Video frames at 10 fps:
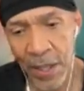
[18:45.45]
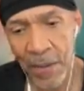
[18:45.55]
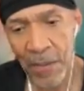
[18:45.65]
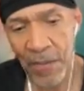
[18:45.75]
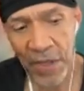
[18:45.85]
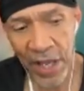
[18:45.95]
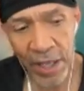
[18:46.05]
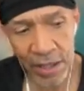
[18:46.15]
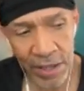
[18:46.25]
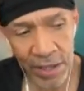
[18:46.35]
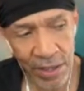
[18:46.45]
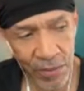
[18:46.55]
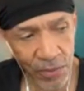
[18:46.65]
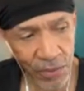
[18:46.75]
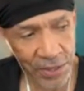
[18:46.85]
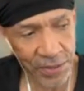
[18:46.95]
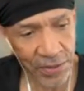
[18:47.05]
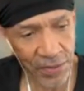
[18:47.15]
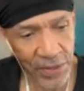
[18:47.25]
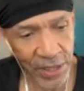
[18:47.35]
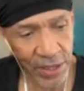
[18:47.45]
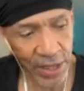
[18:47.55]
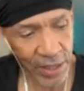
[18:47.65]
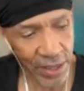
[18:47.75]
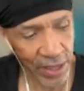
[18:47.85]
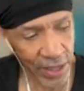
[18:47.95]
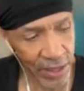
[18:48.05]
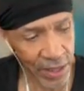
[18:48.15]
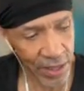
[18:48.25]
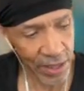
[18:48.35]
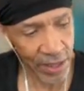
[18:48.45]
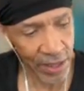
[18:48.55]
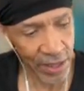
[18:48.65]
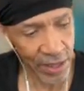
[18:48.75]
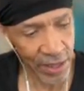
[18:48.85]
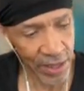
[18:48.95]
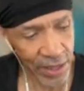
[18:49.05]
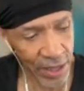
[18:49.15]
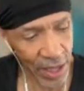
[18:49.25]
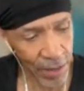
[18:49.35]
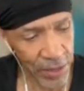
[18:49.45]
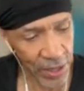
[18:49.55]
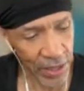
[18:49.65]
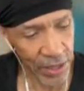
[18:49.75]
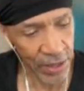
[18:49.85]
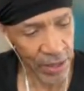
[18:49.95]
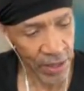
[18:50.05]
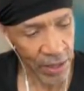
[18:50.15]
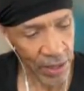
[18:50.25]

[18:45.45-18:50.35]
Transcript: that was the thing that got me in.